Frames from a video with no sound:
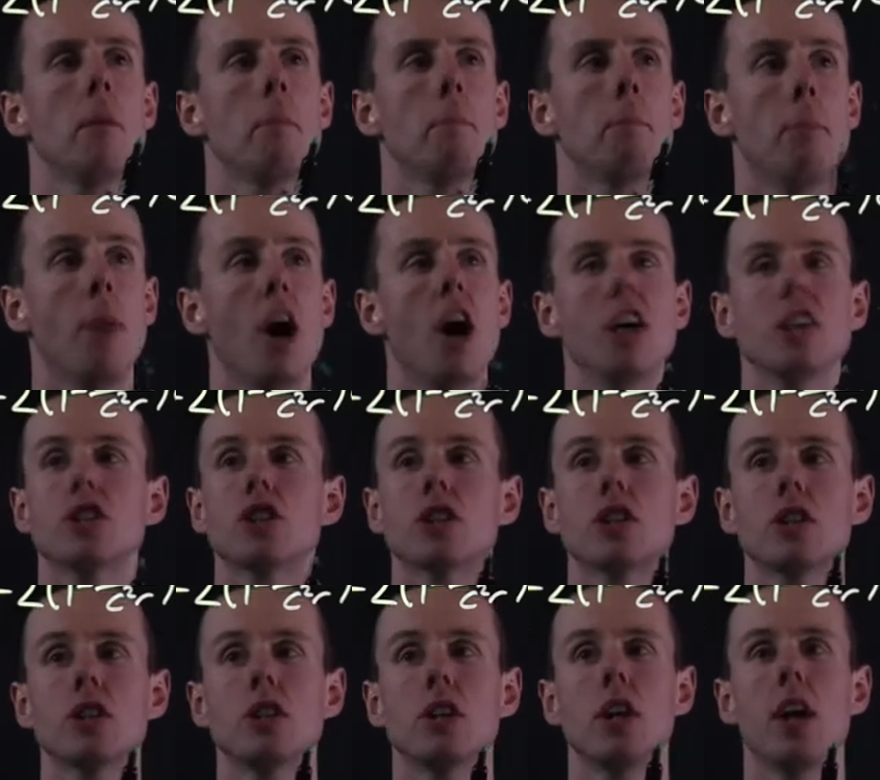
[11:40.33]
but
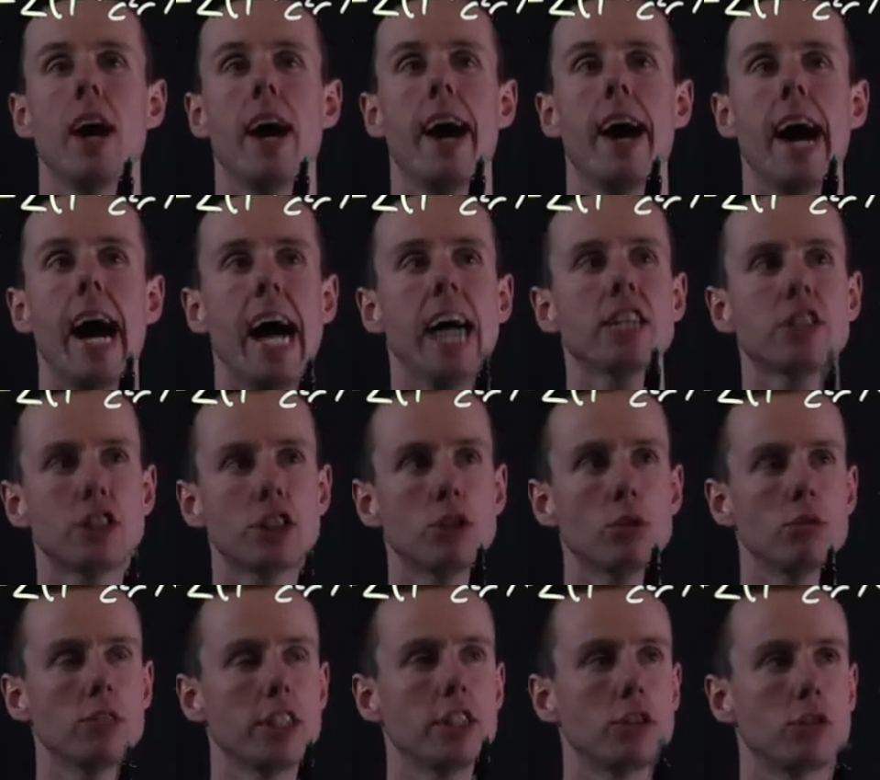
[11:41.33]
I actually
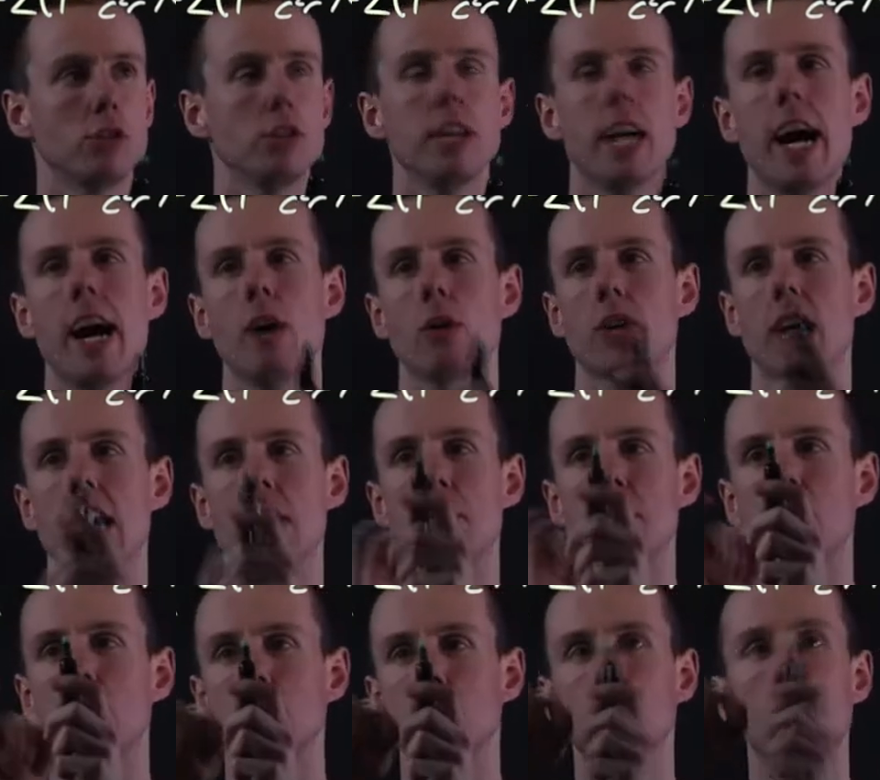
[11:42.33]
don't need to do that, okay,
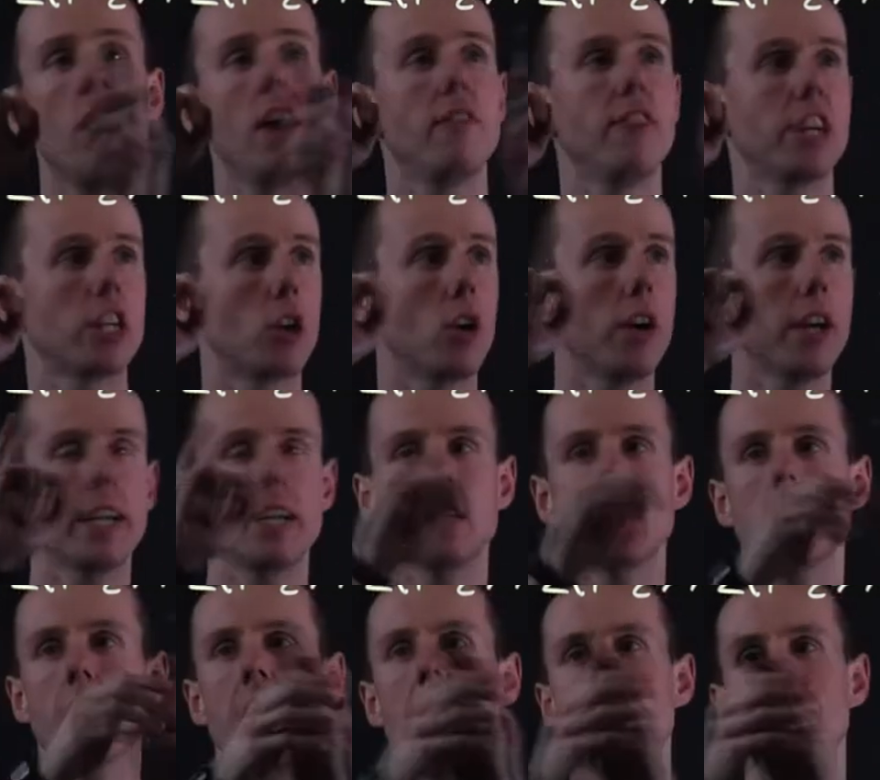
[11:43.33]
because what have I got
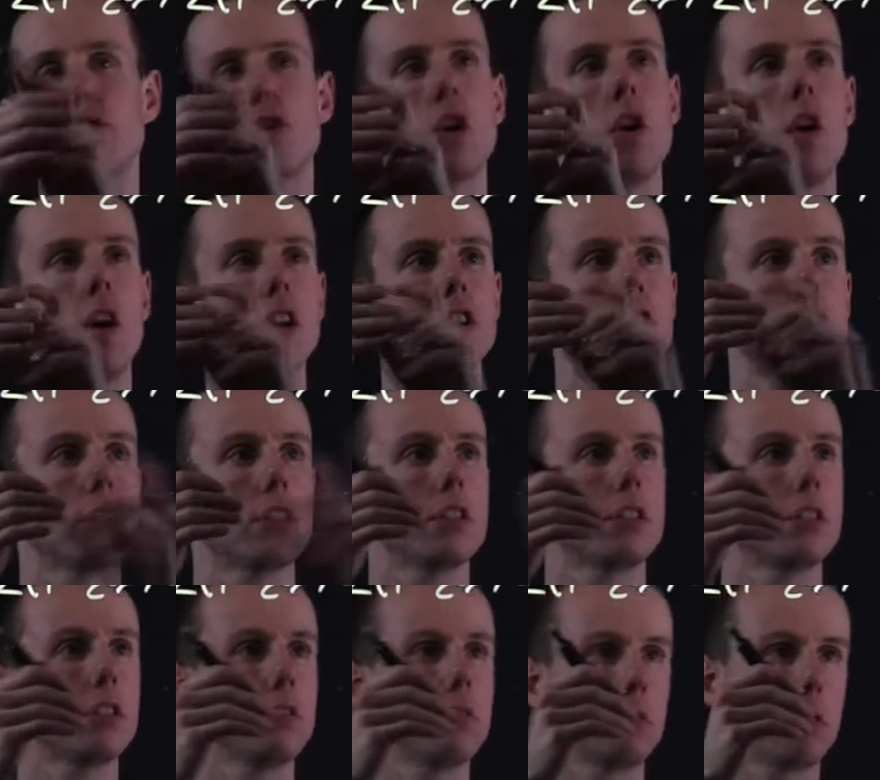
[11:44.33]
here? I've got,
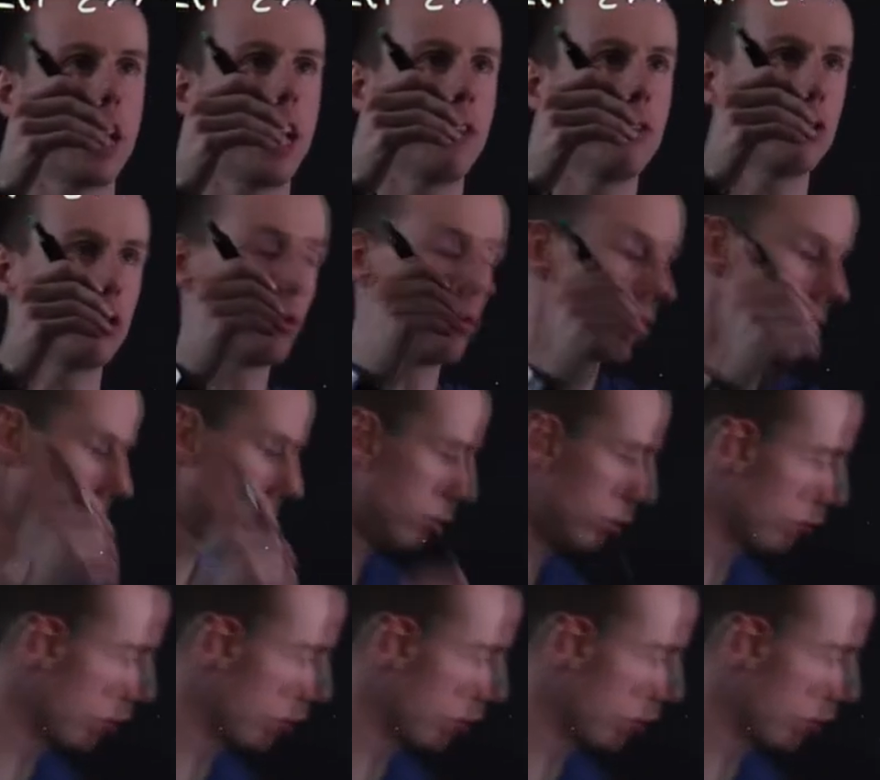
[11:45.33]
okay, so you've